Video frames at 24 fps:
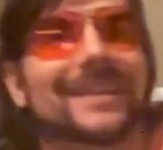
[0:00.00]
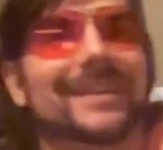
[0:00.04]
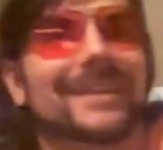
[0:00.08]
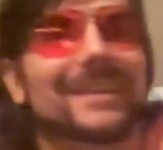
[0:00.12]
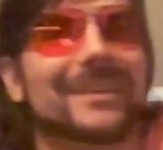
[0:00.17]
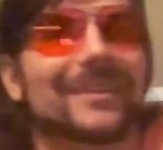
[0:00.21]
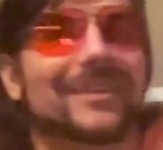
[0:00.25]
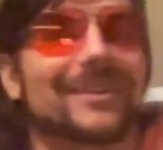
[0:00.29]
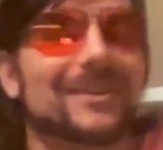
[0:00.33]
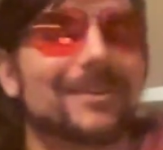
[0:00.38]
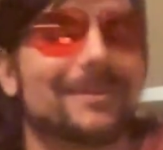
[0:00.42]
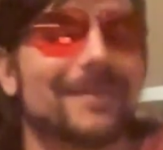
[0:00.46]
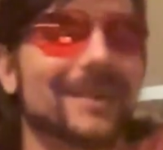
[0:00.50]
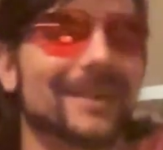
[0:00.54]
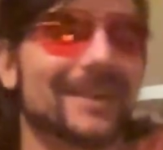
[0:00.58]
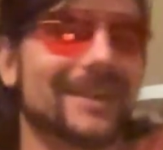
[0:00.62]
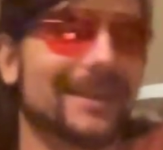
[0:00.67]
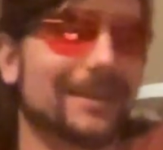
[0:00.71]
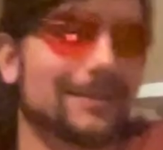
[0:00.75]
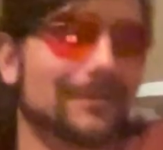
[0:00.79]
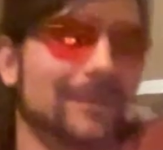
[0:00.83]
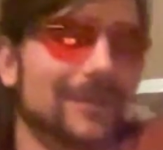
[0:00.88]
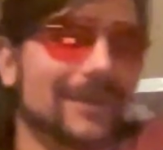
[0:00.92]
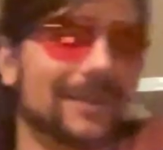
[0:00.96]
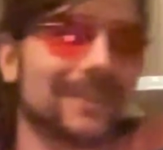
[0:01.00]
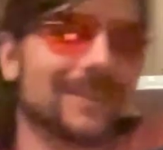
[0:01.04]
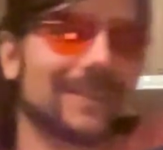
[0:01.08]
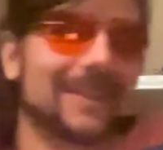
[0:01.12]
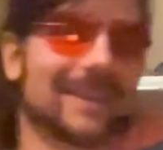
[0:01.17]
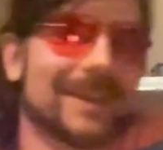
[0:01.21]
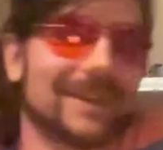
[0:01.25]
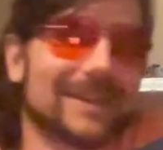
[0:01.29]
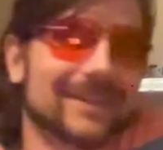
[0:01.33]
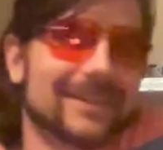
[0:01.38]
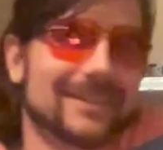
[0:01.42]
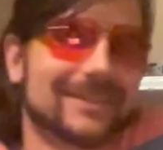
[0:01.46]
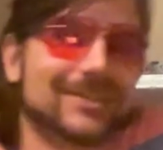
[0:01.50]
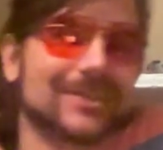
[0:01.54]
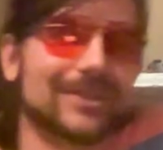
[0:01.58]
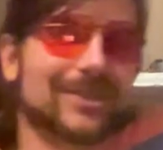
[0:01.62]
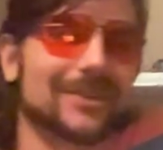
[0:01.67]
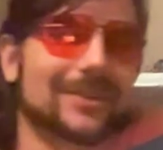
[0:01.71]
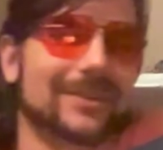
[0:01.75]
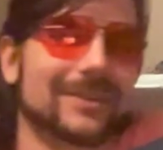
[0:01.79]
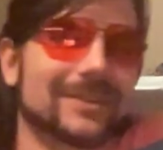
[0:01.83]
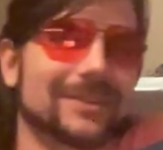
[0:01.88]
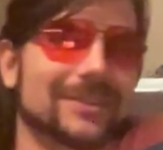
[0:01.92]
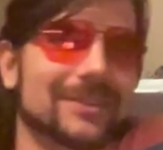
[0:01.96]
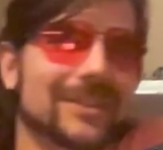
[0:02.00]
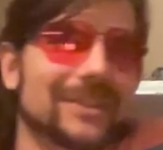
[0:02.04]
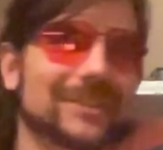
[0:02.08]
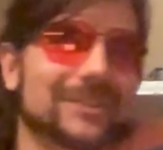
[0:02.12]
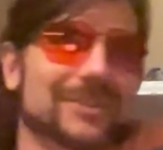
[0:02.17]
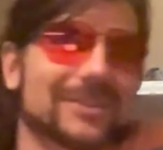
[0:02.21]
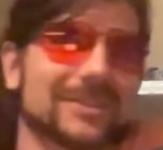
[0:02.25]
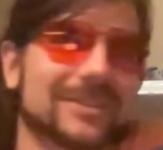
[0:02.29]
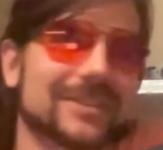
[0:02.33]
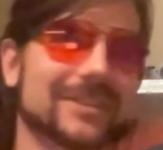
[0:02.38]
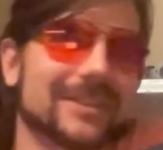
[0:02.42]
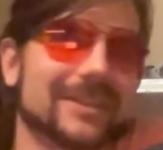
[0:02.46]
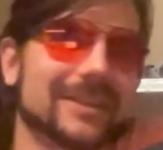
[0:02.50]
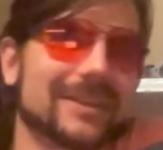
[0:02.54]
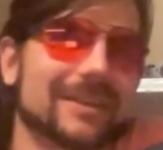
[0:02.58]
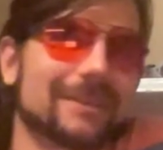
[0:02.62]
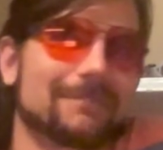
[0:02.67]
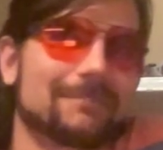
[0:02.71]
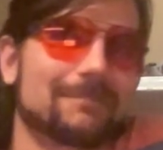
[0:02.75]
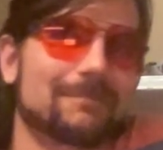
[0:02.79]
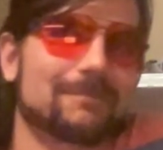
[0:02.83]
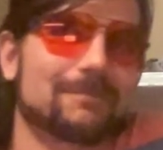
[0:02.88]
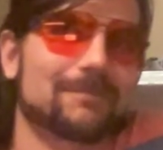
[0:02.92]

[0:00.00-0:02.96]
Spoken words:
and automating it. But yeah, so it just, what